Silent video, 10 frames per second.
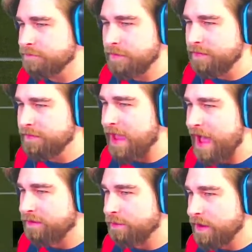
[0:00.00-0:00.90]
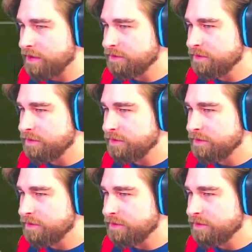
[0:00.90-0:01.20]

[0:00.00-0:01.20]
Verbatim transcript: this got to me.